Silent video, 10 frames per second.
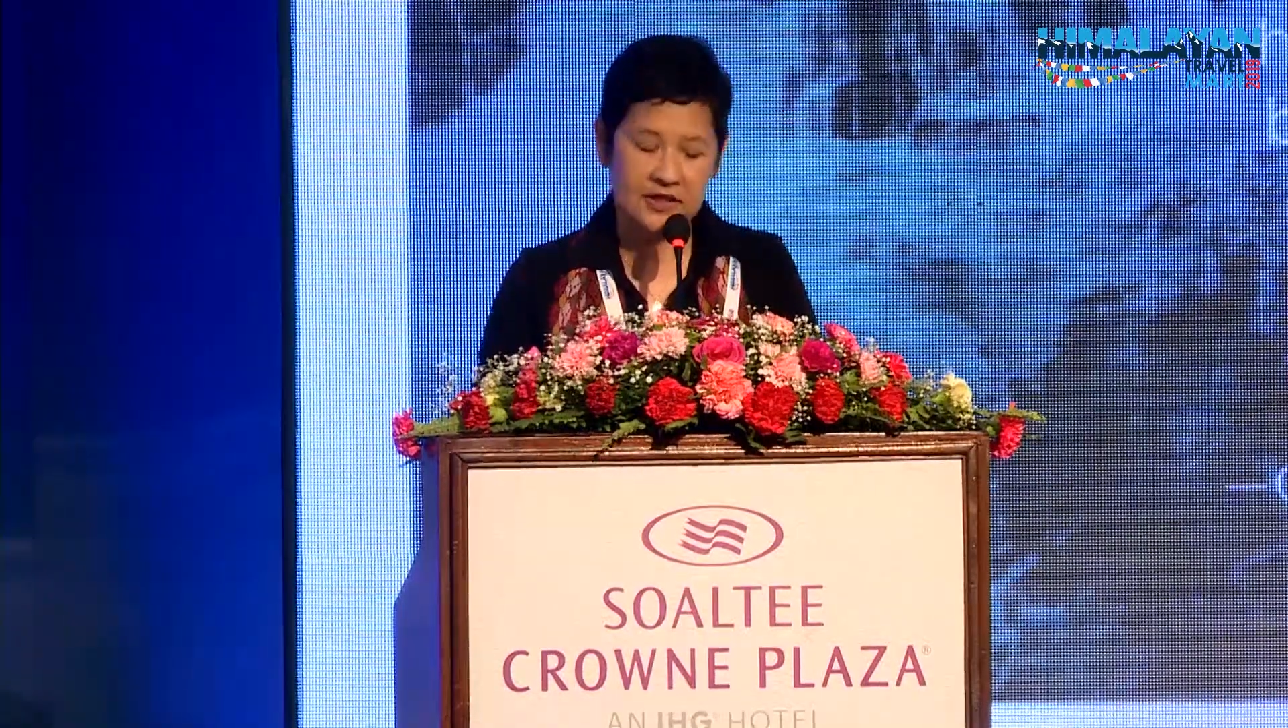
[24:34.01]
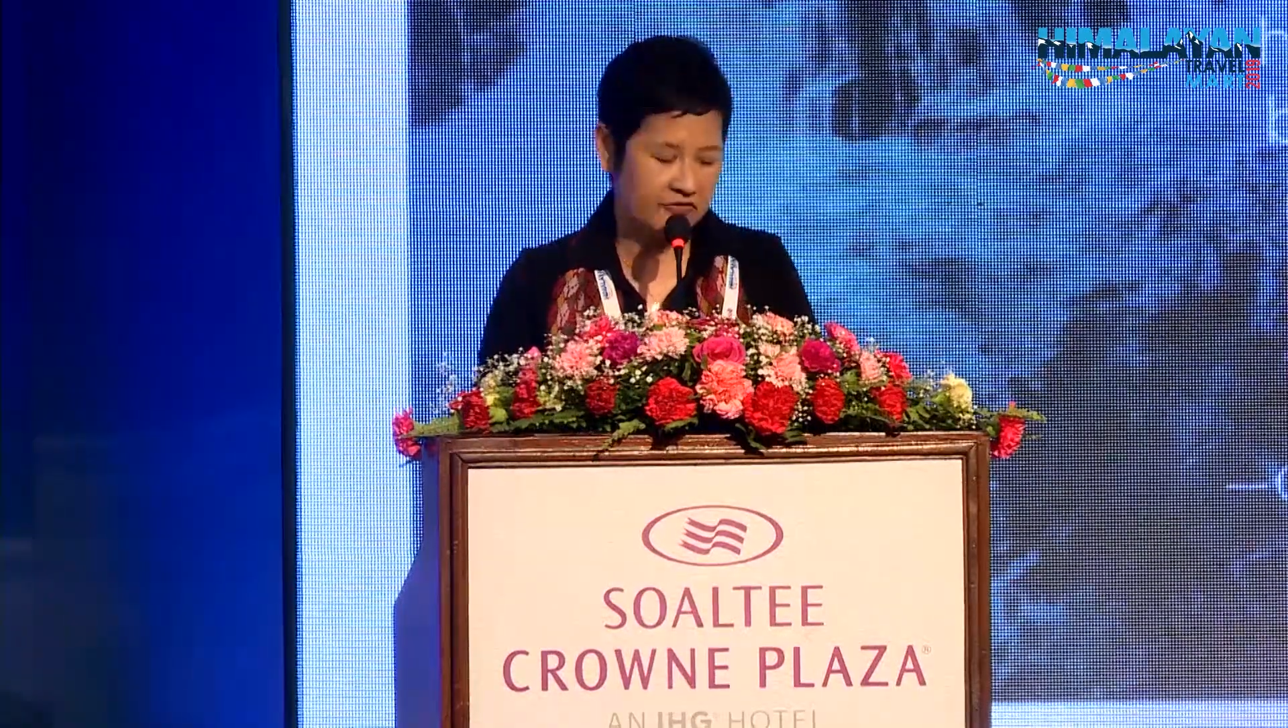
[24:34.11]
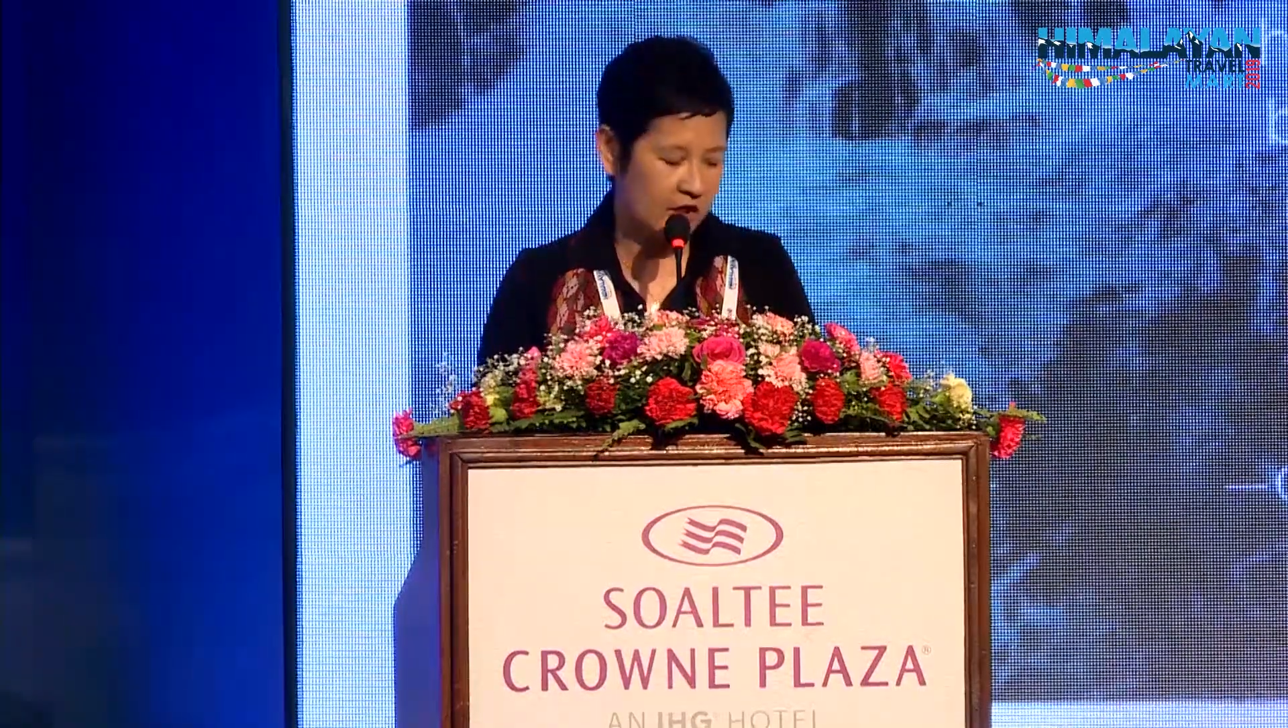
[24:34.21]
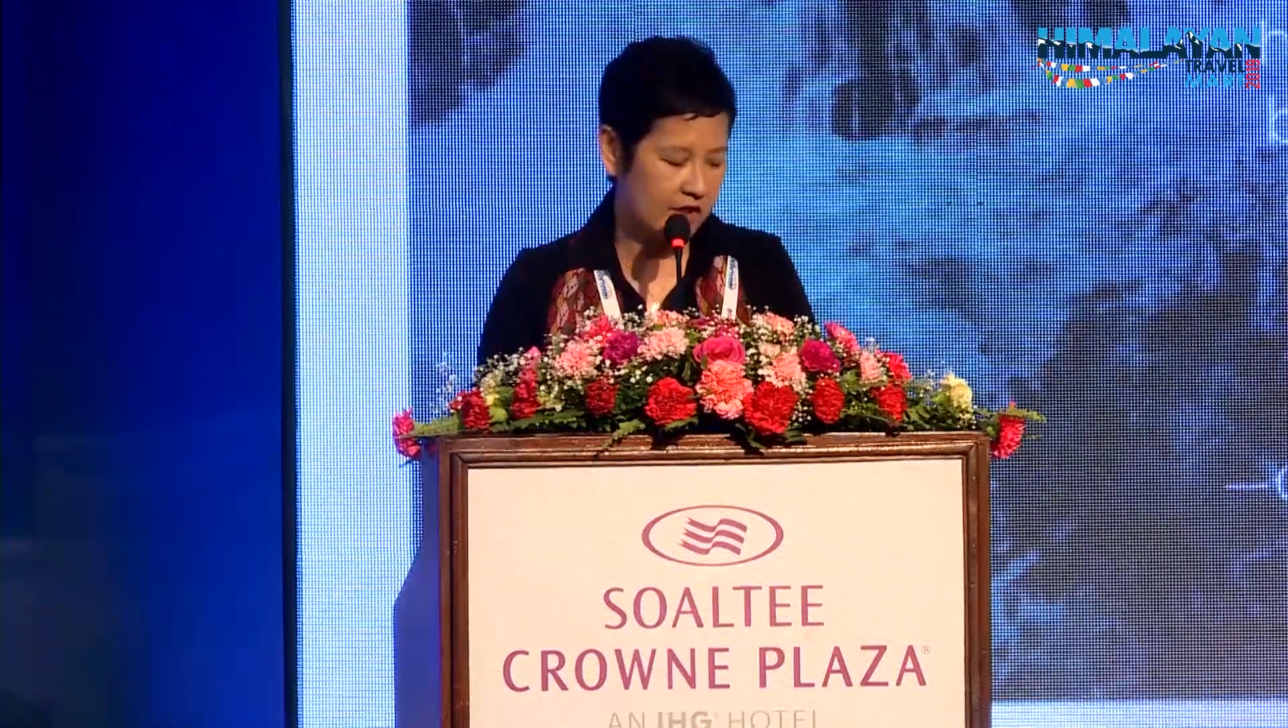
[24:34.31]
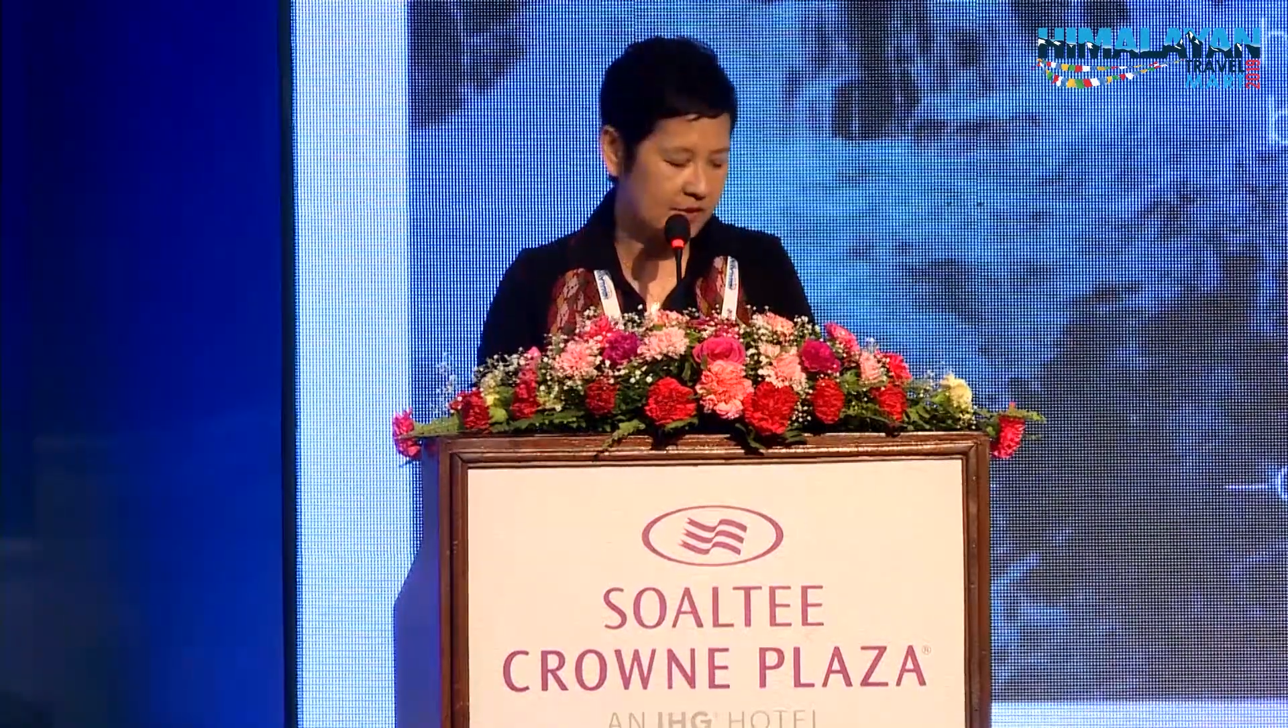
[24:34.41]

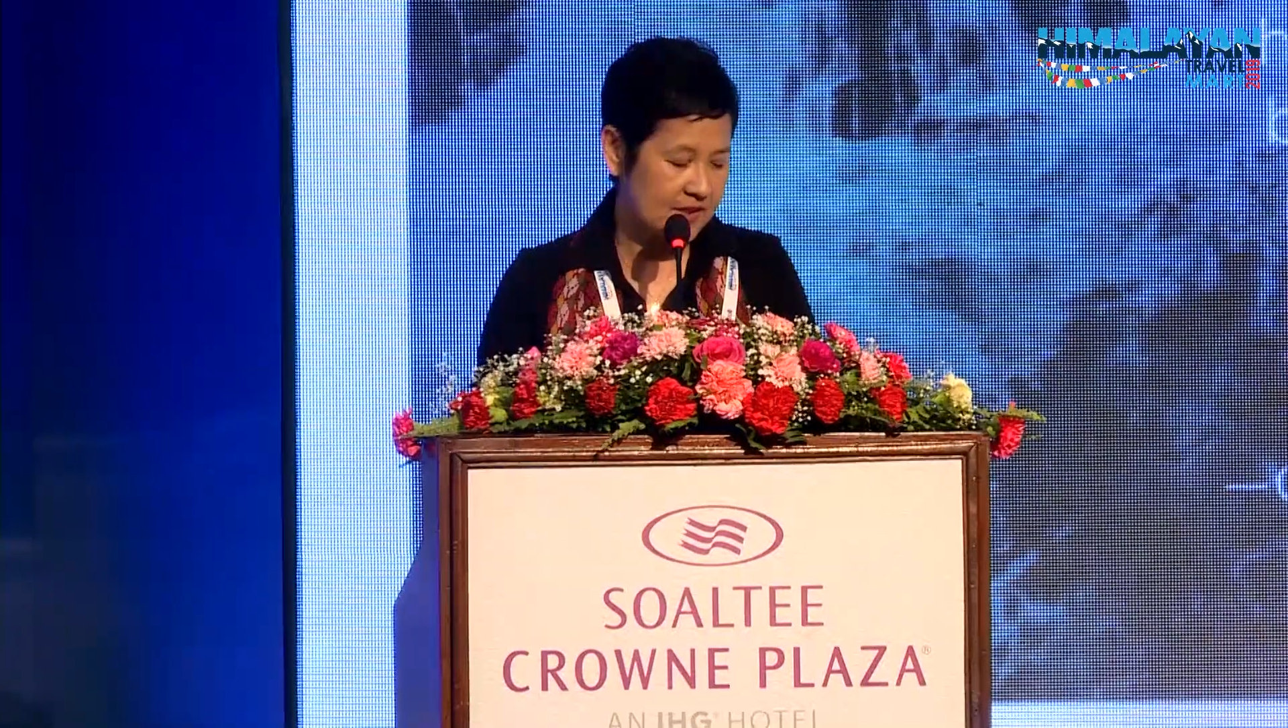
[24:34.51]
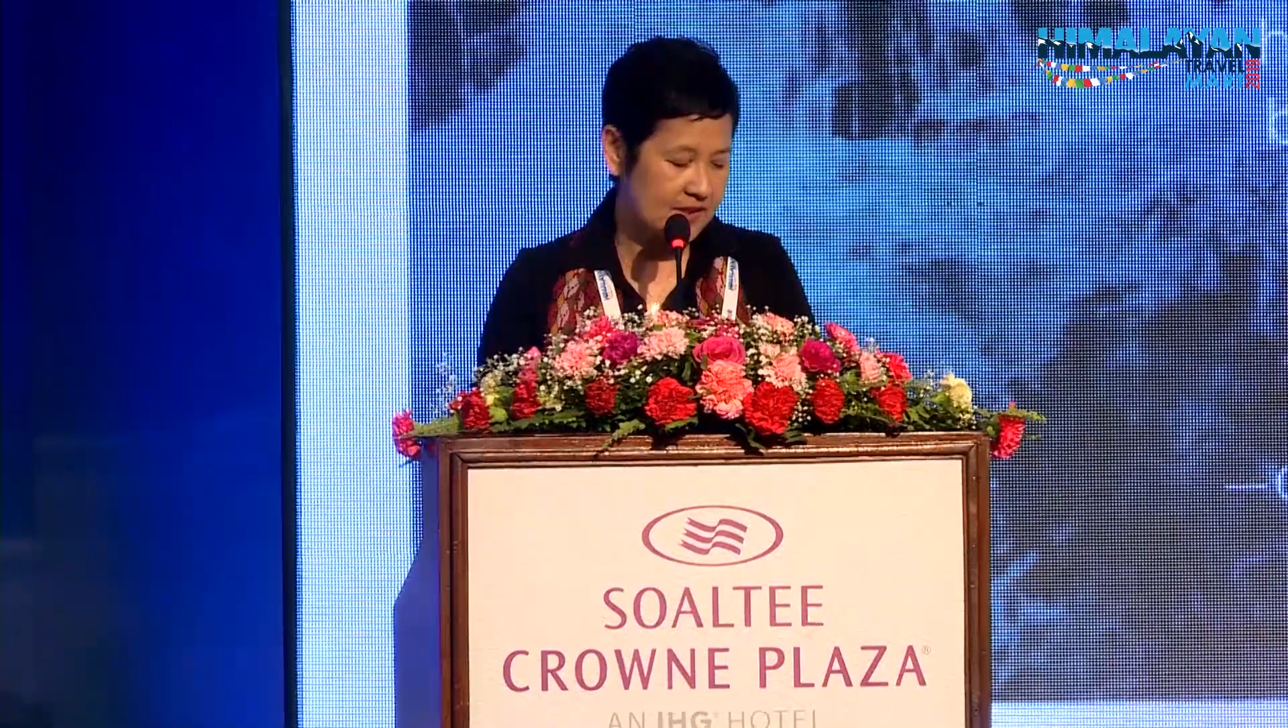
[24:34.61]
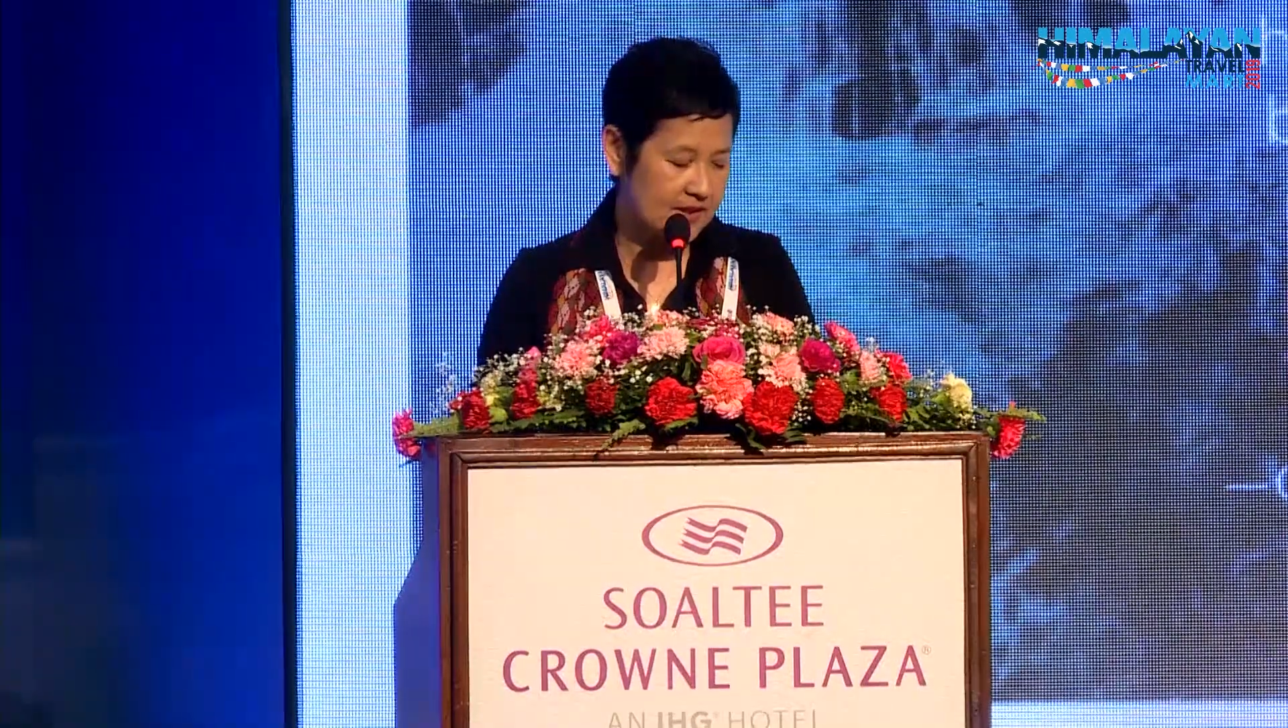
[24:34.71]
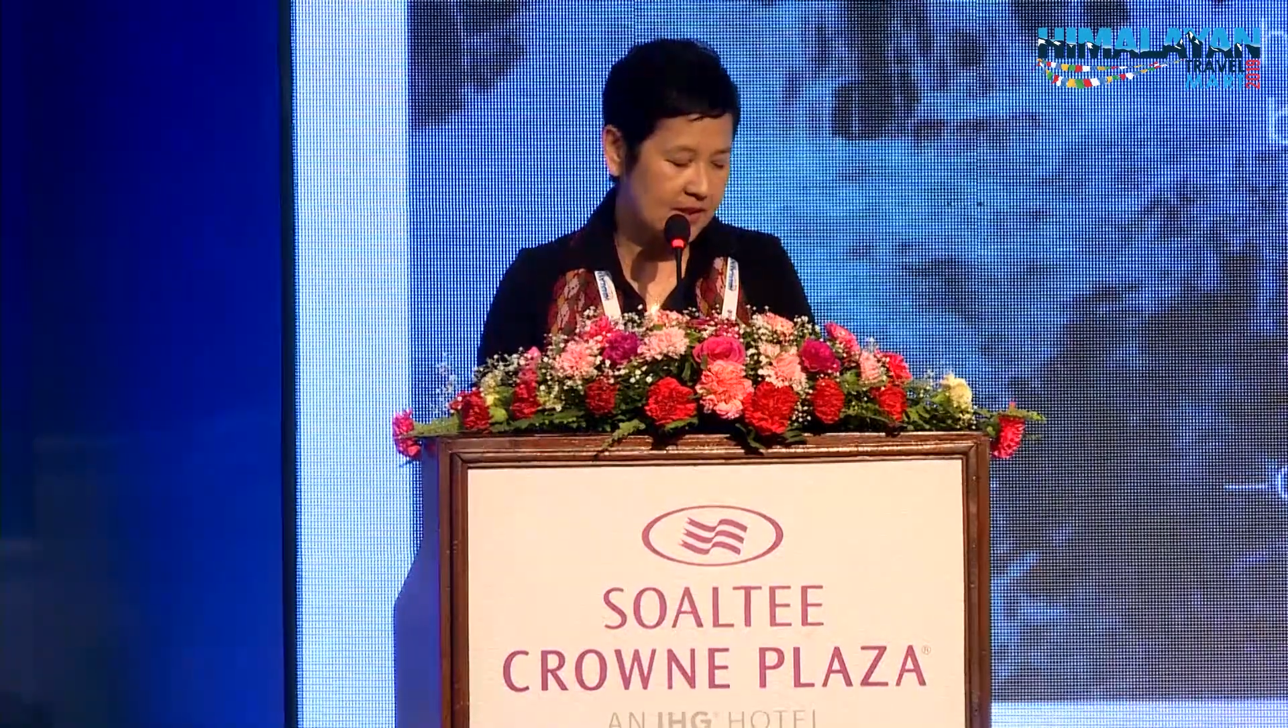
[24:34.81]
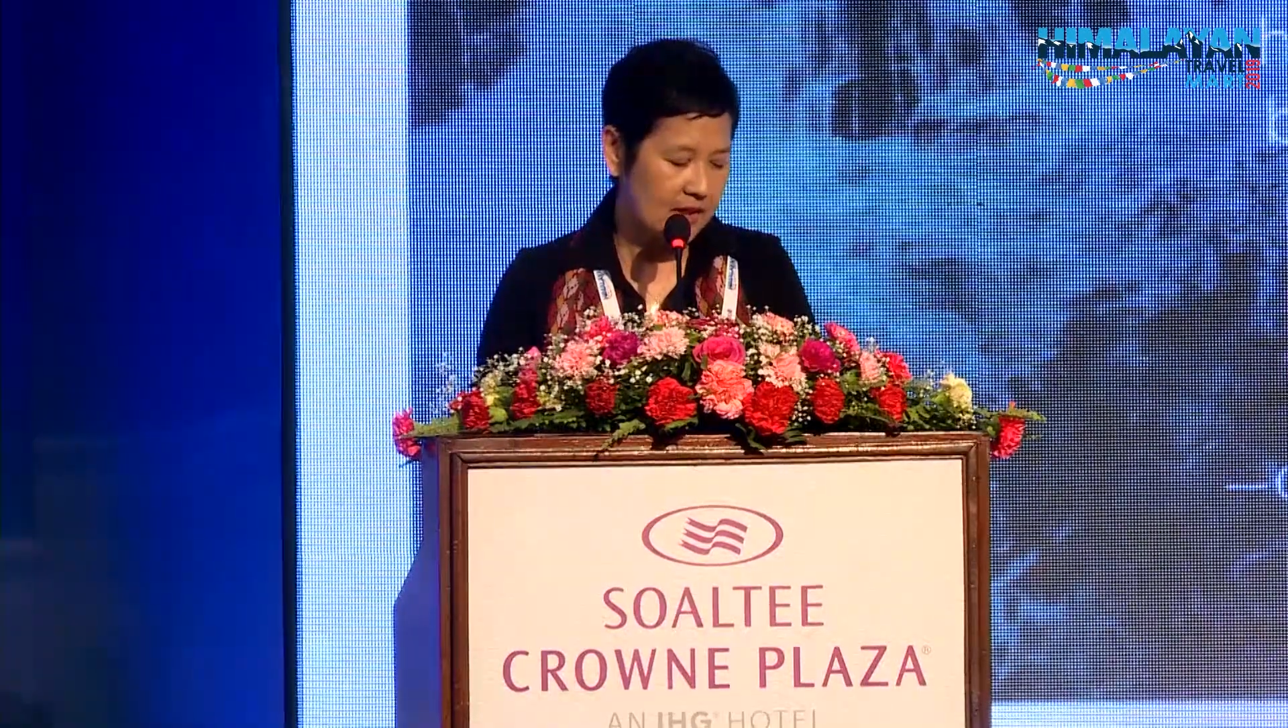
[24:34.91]
environment.